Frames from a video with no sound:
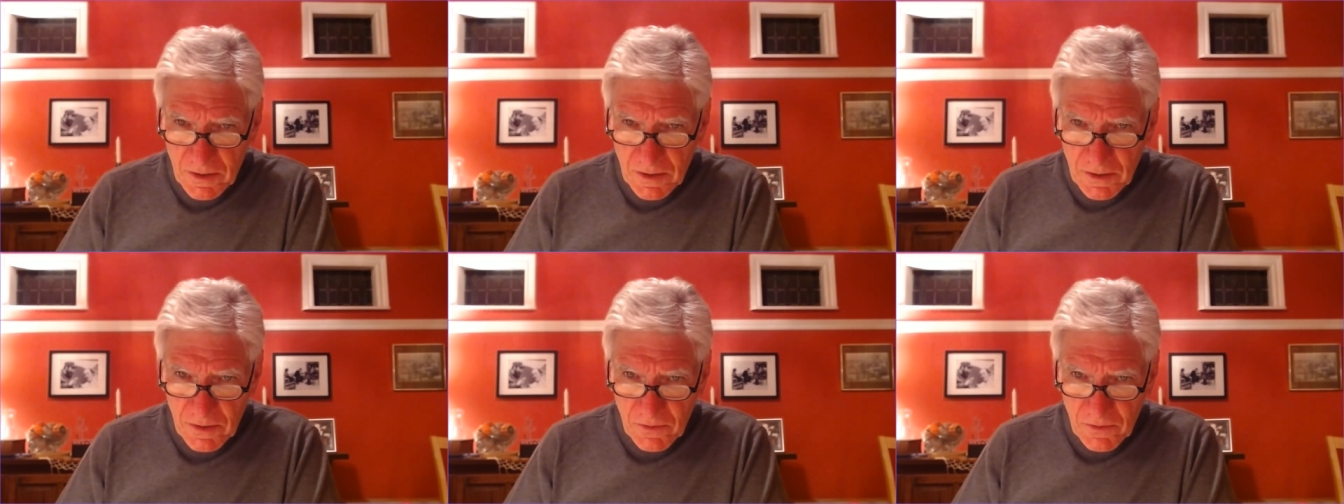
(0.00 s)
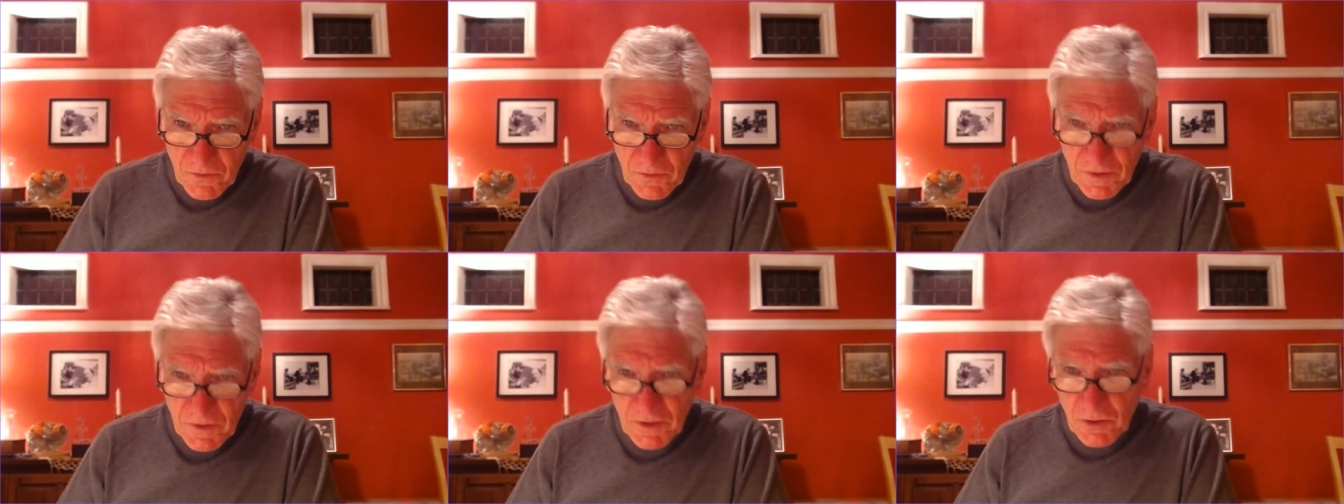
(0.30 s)

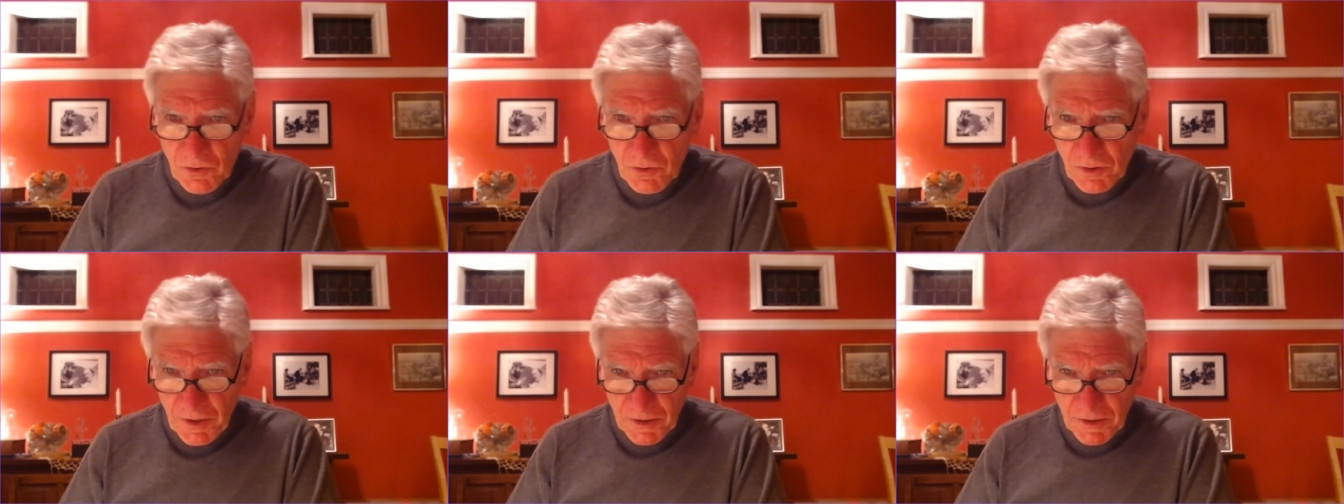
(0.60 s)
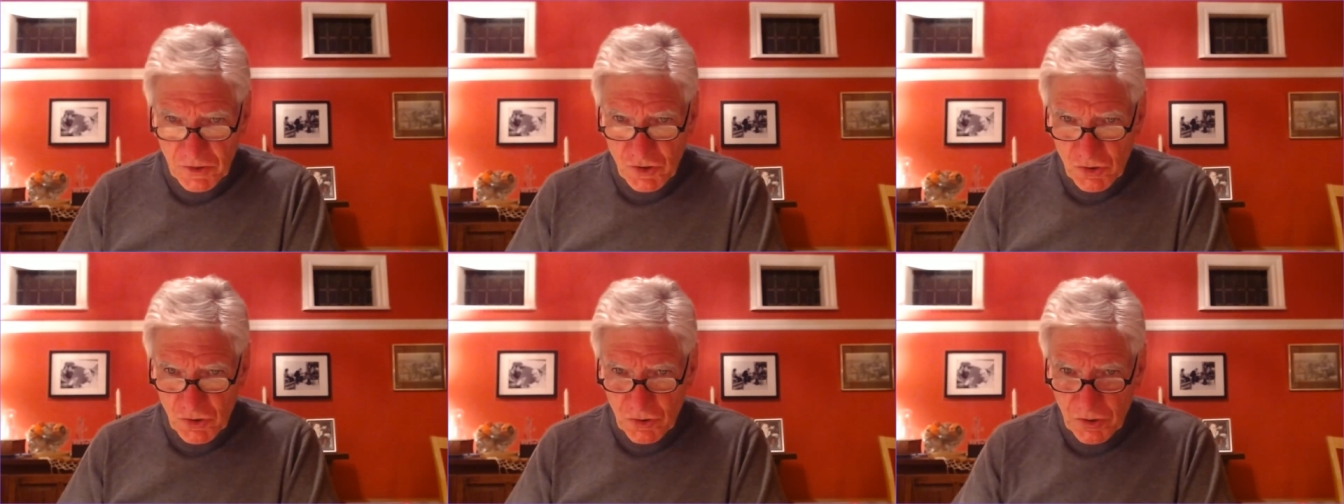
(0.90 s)
video
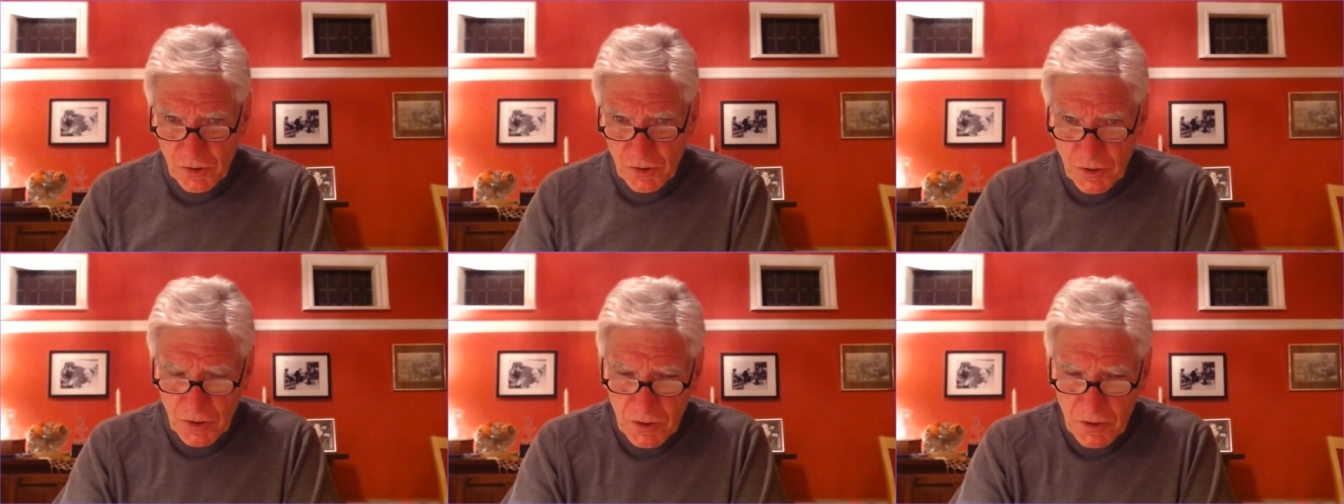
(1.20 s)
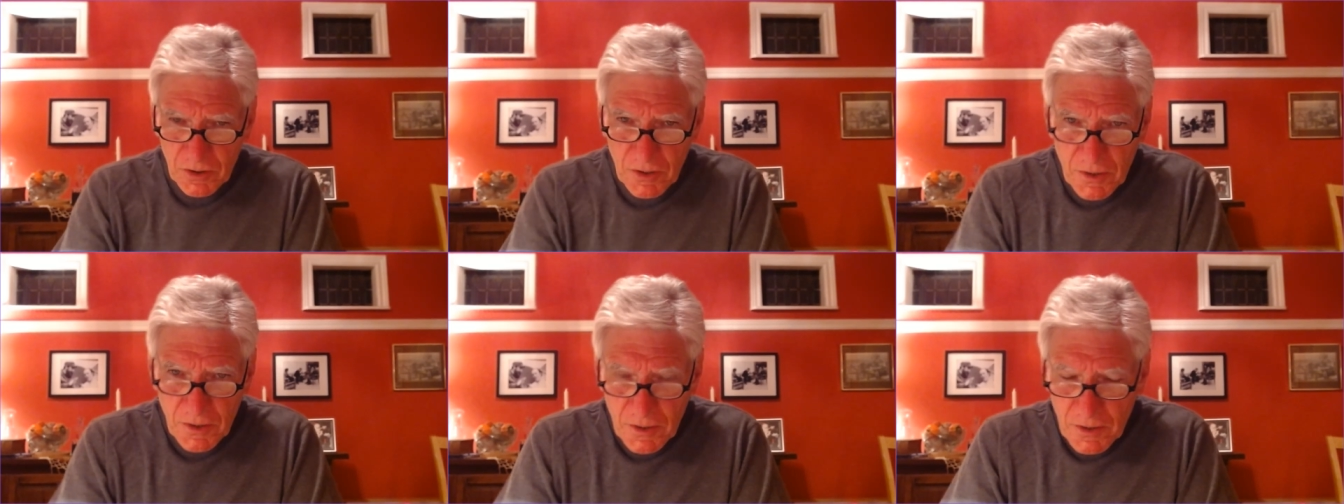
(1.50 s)
lecture
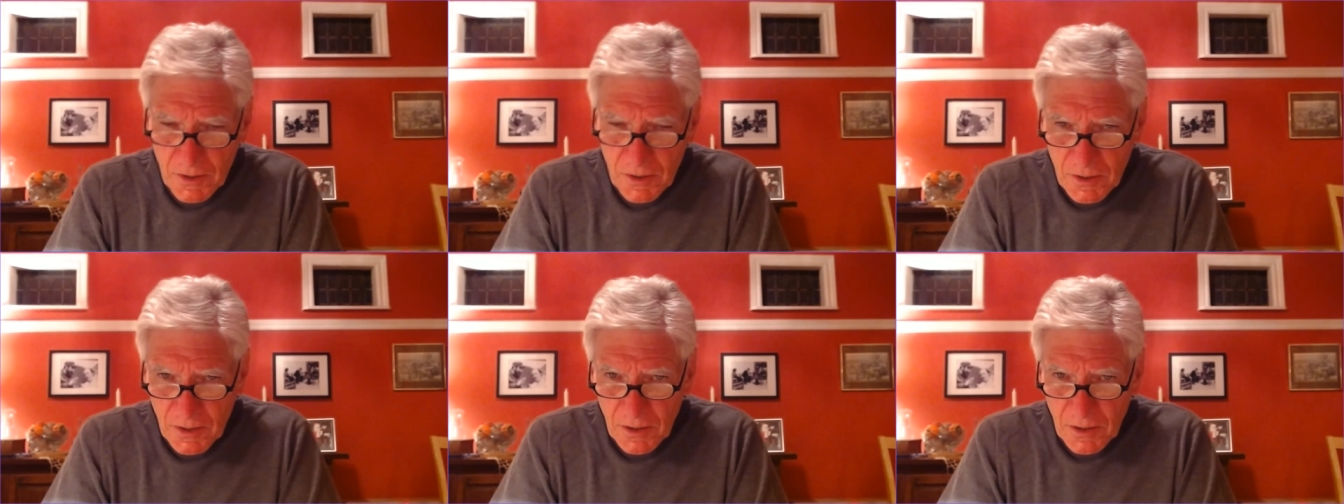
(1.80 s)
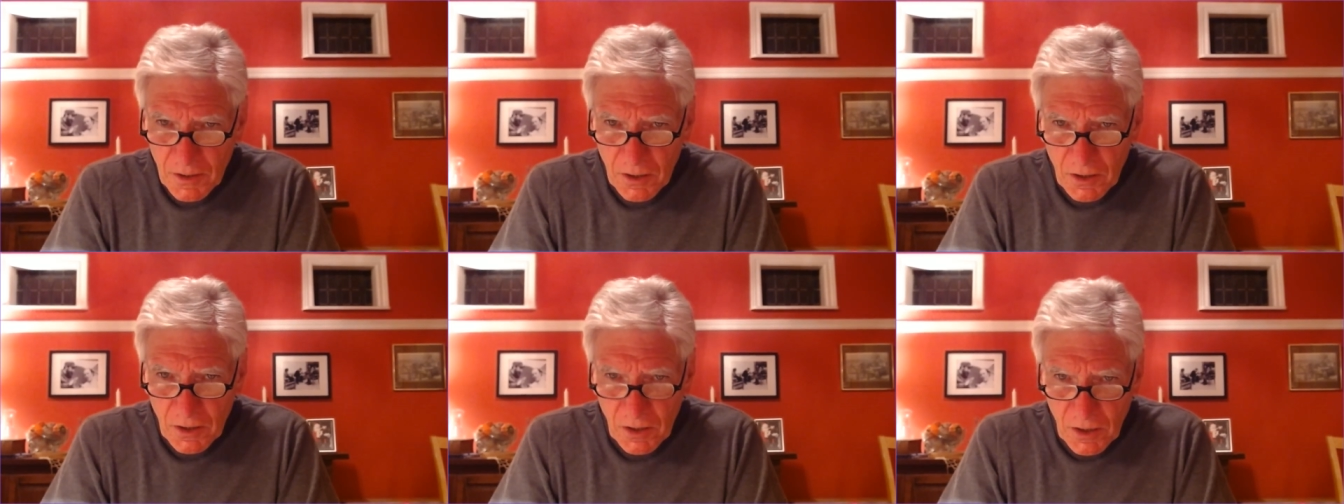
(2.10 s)

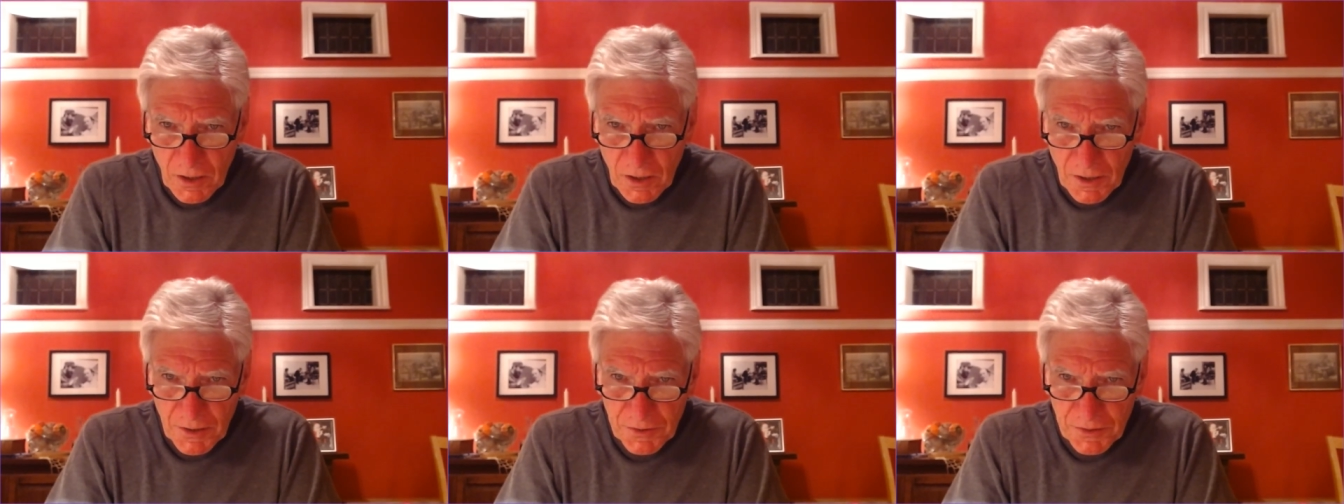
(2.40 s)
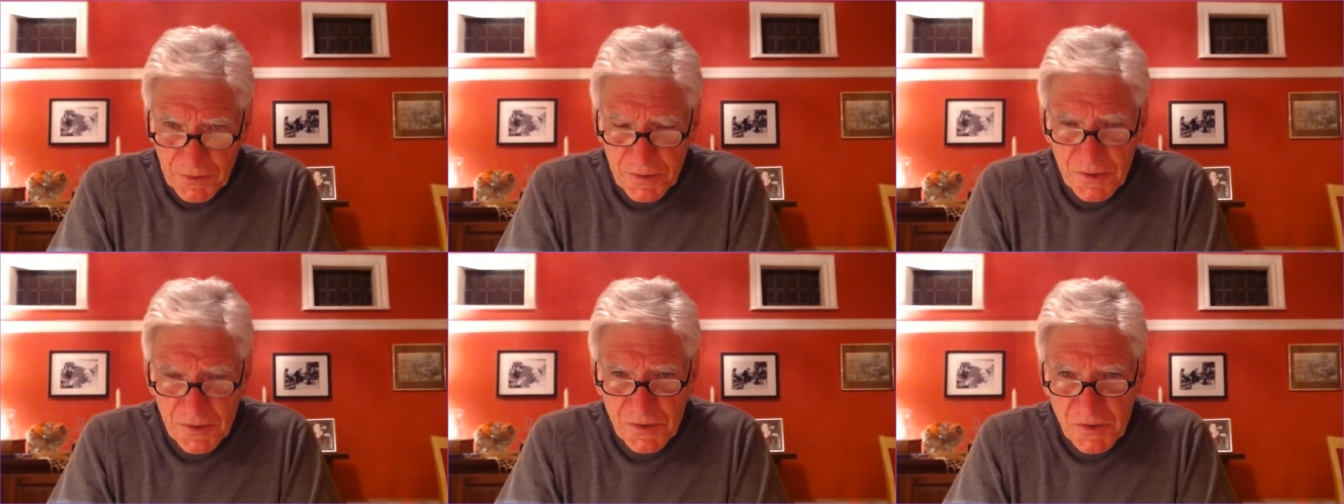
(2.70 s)

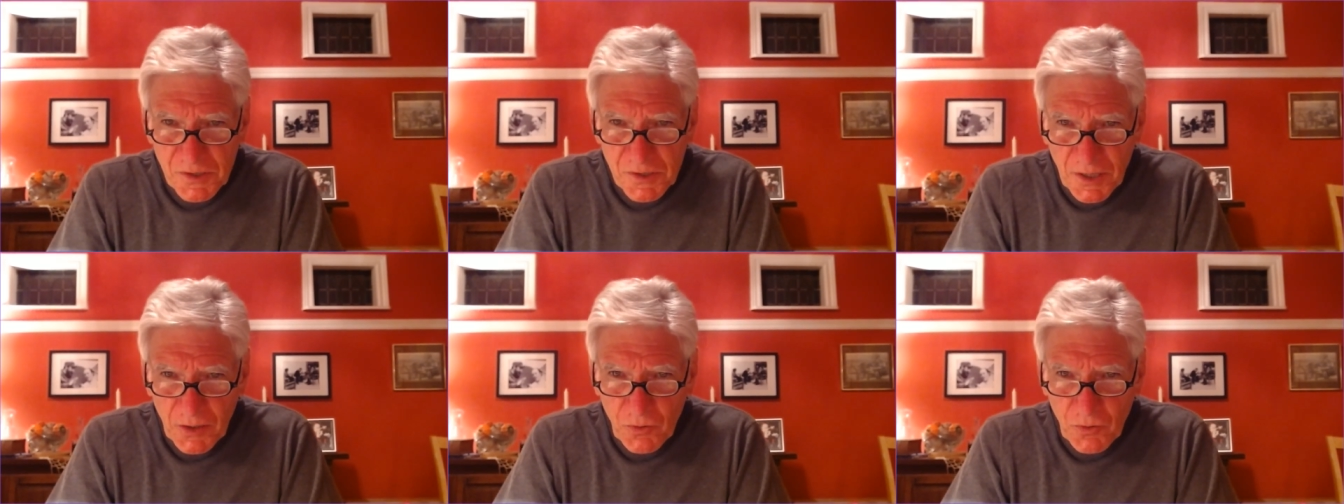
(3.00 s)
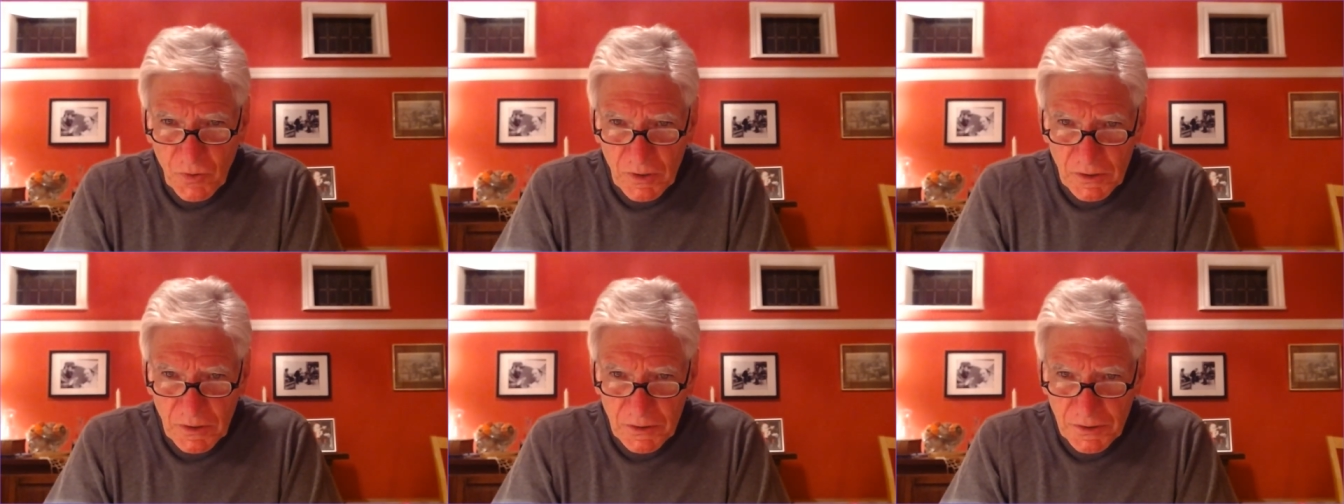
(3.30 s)
on
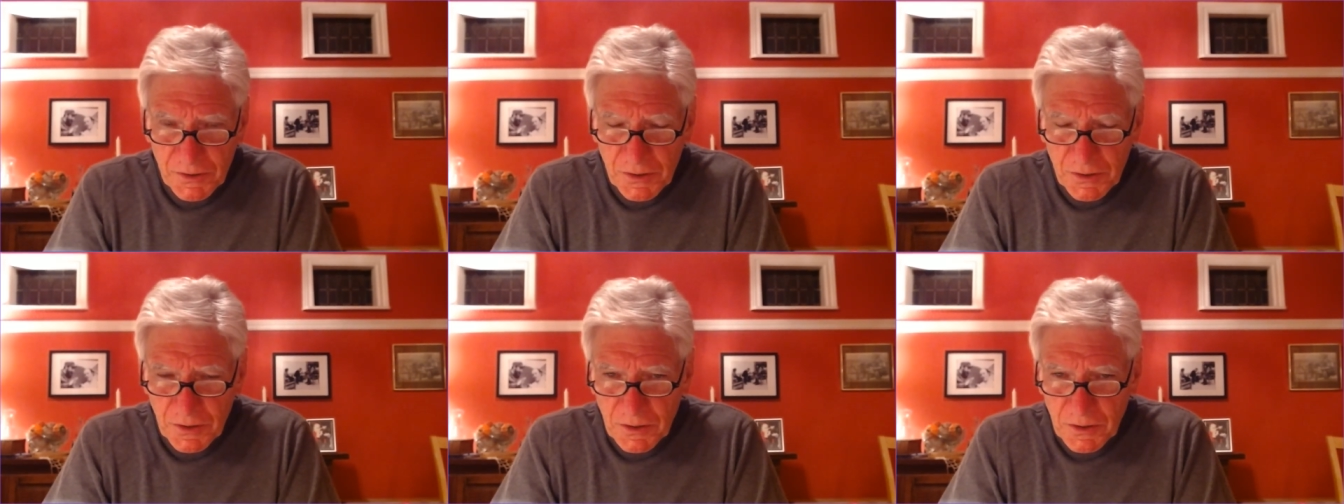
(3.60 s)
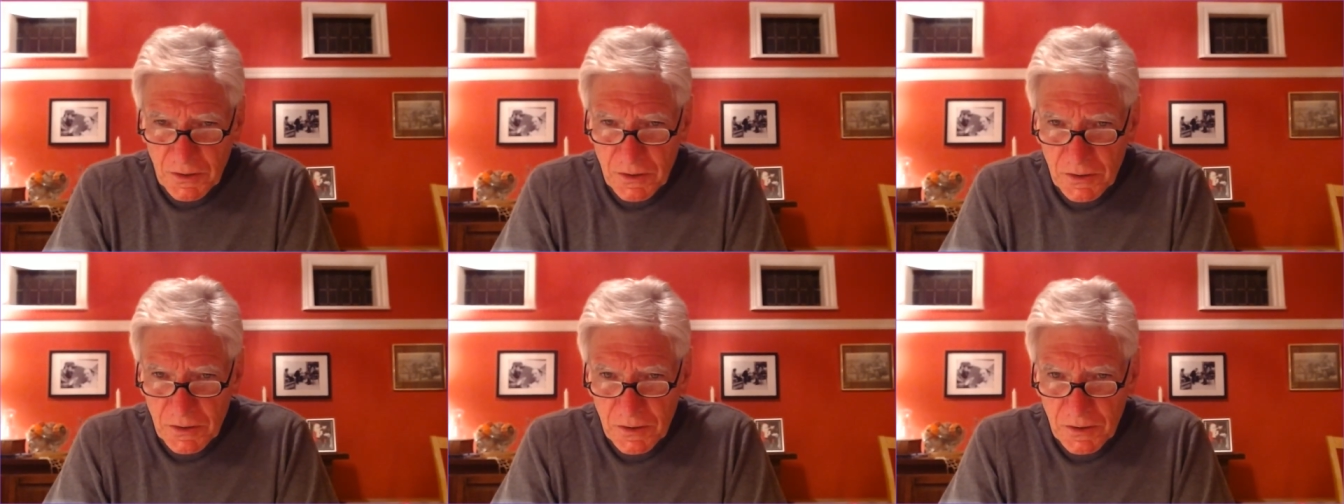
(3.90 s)
psychoanalytic